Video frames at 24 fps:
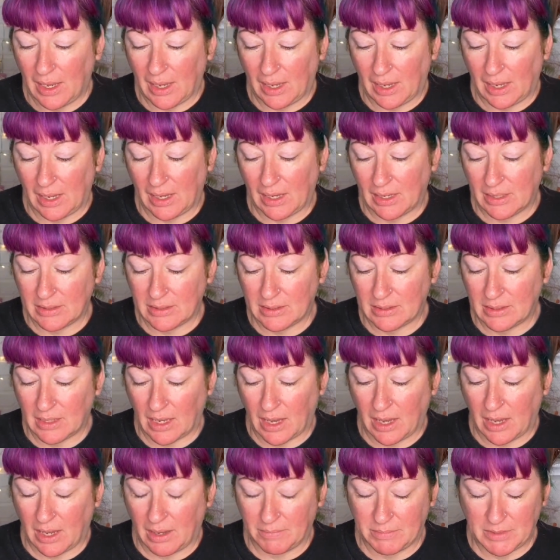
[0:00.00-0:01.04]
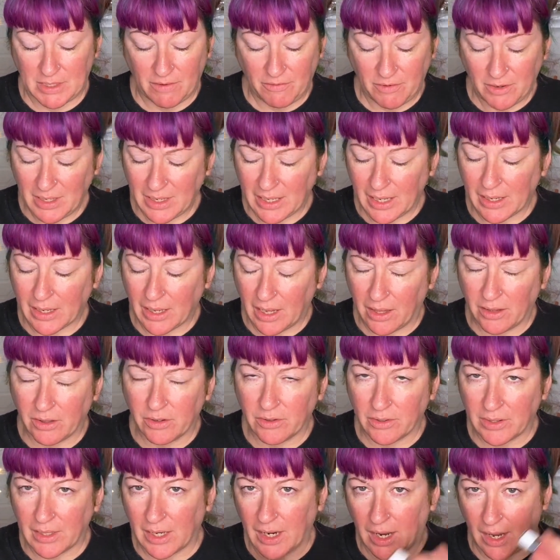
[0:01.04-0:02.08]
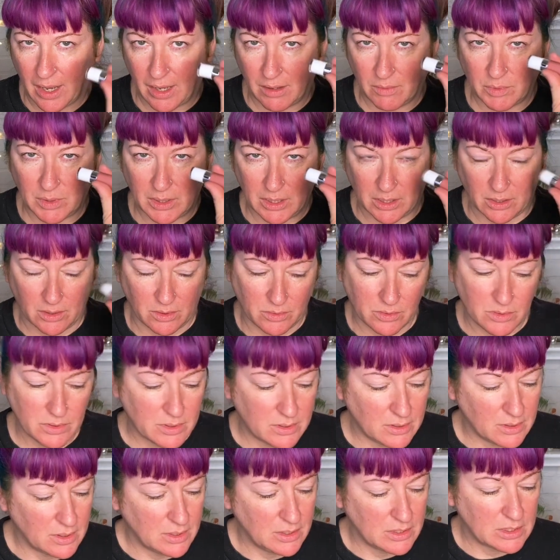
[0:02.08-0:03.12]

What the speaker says: It's definitely a color that I would use,